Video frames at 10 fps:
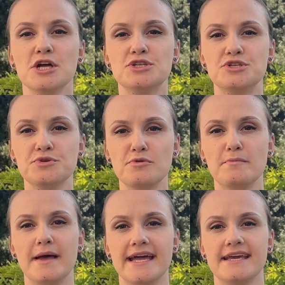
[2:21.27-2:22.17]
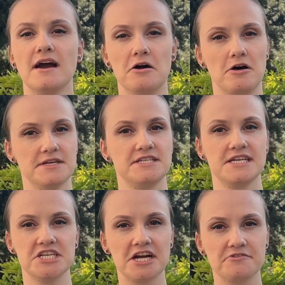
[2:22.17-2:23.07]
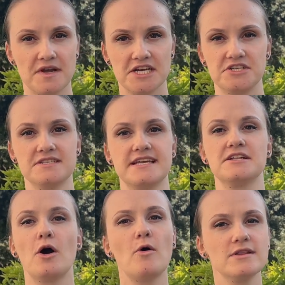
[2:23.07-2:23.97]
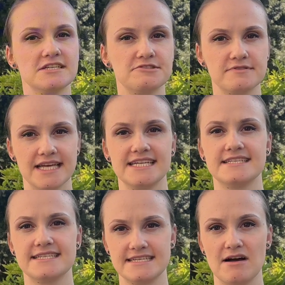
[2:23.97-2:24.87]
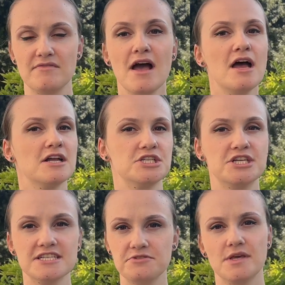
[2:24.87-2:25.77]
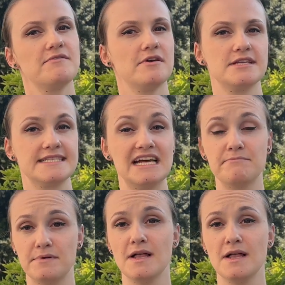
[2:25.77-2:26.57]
too many holiday decorations and holiday related stuff. Just to give you an example,